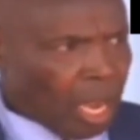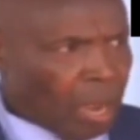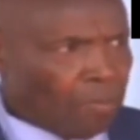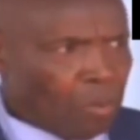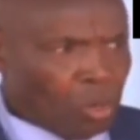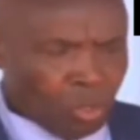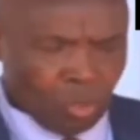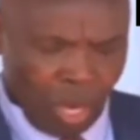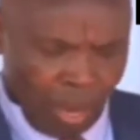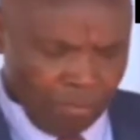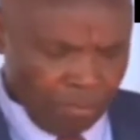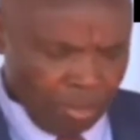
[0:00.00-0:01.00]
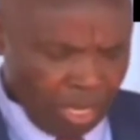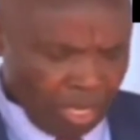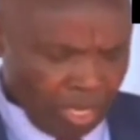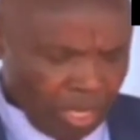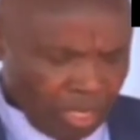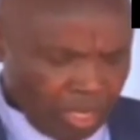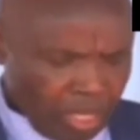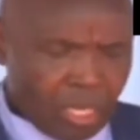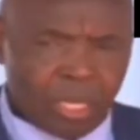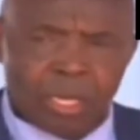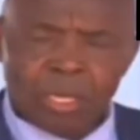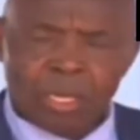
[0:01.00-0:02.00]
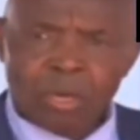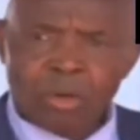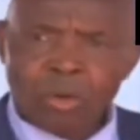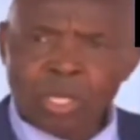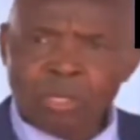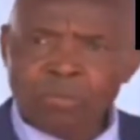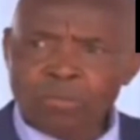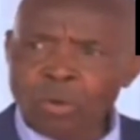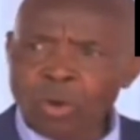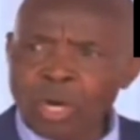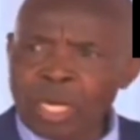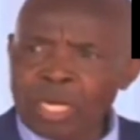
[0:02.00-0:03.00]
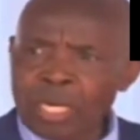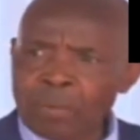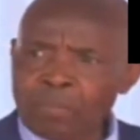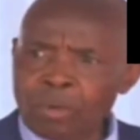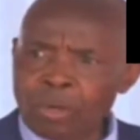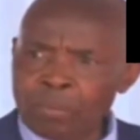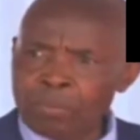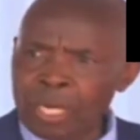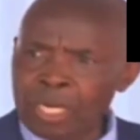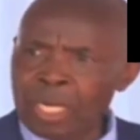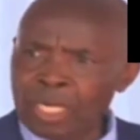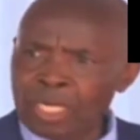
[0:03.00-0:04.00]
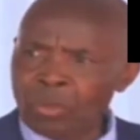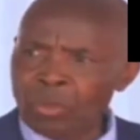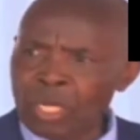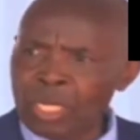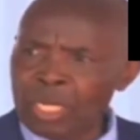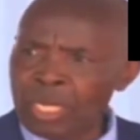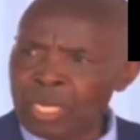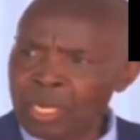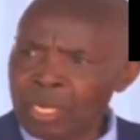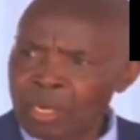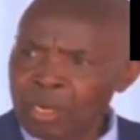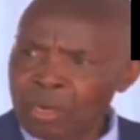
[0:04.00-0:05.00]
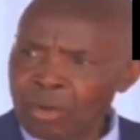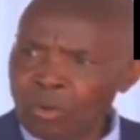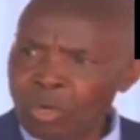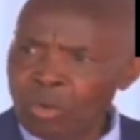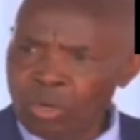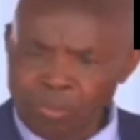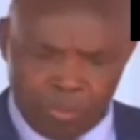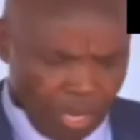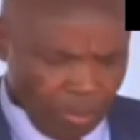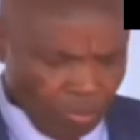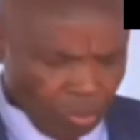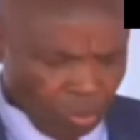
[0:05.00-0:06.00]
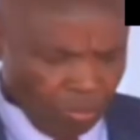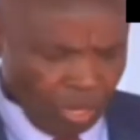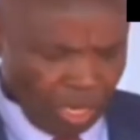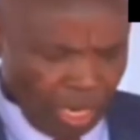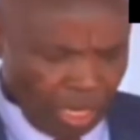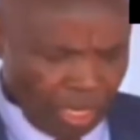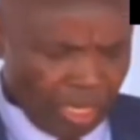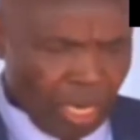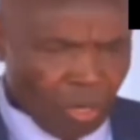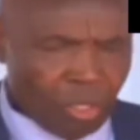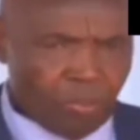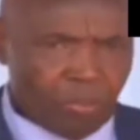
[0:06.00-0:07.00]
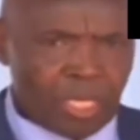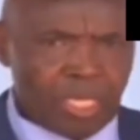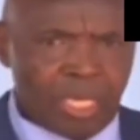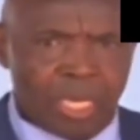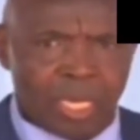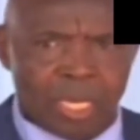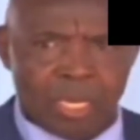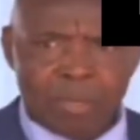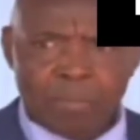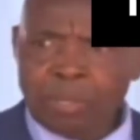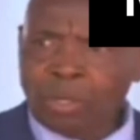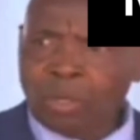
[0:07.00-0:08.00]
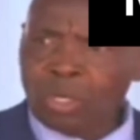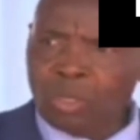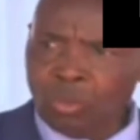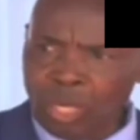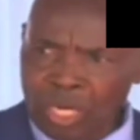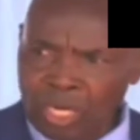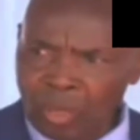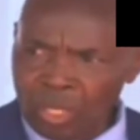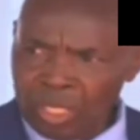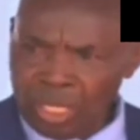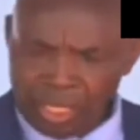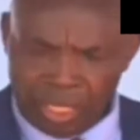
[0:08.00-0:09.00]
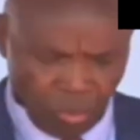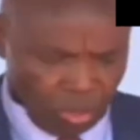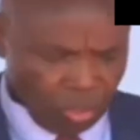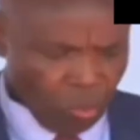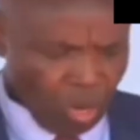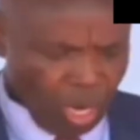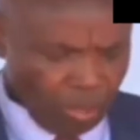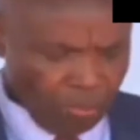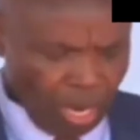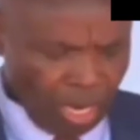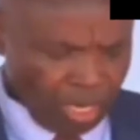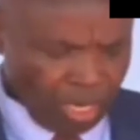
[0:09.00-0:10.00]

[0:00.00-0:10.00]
I'm also happy that going forward, probably by next week, we will be able to make an announcement, because we are negotiating with the World